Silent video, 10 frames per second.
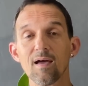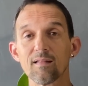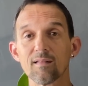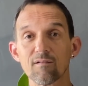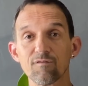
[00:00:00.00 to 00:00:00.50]

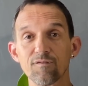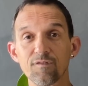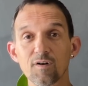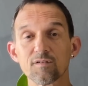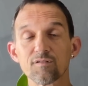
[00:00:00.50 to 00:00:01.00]
that
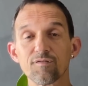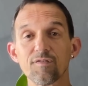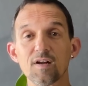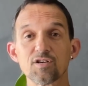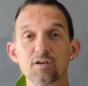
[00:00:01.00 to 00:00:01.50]
fast
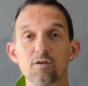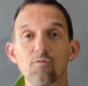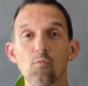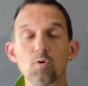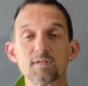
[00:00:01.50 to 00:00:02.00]
flushing of
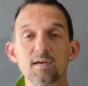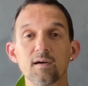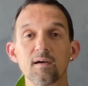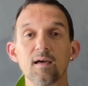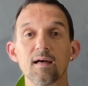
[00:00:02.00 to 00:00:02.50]
water,
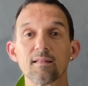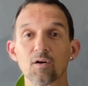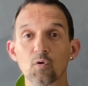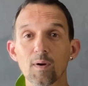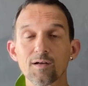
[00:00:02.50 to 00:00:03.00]
the
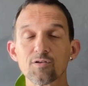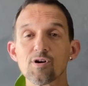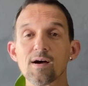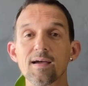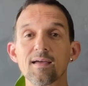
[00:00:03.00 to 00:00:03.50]
quick
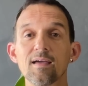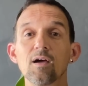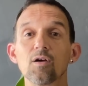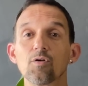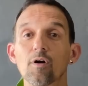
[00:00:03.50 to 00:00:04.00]
drying.
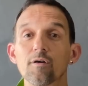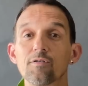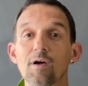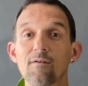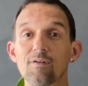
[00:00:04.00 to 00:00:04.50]
You're going
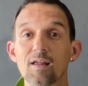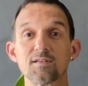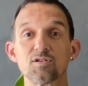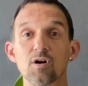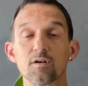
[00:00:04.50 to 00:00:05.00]
to have less
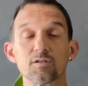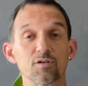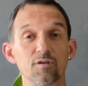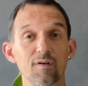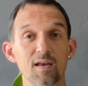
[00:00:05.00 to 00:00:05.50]
chance
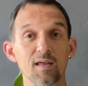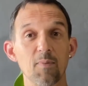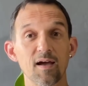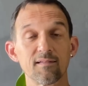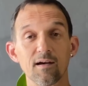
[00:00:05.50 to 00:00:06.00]
of any
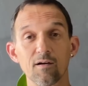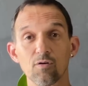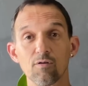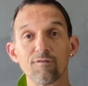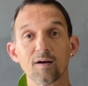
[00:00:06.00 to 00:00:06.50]
bacterial
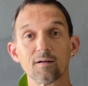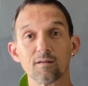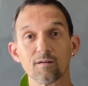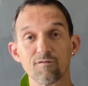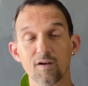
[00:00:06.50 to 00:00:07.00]
or fungal
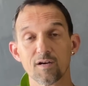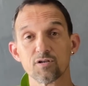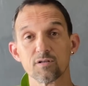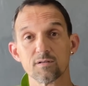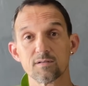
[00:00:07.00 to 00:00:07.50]

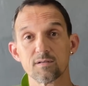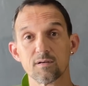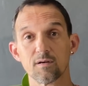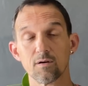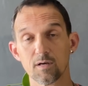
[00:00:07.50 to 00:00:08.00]
infections
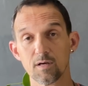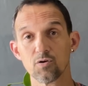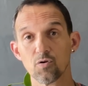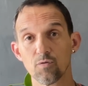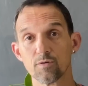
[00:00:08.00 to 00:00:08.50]
in
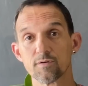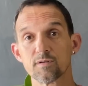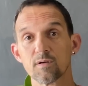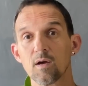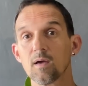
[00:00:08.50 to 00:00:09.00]
your roots.
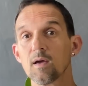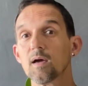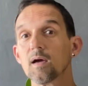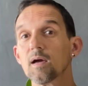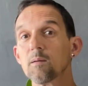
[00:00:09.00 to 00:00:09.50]

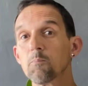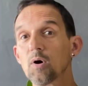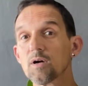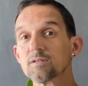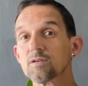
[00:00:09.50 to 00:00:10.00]
In
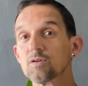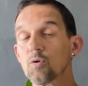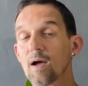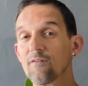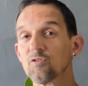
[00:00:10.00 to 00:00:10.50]
pots, you
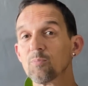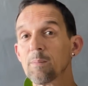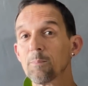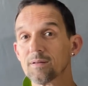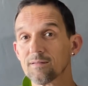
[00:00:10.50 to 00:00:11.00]
have to be
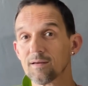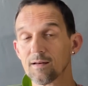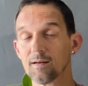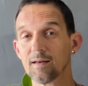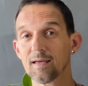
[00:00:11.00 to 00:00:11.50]

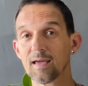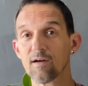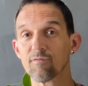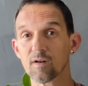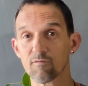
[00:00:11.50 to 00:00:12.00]
particularly
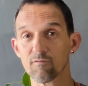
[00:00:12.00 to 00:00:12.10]
careful and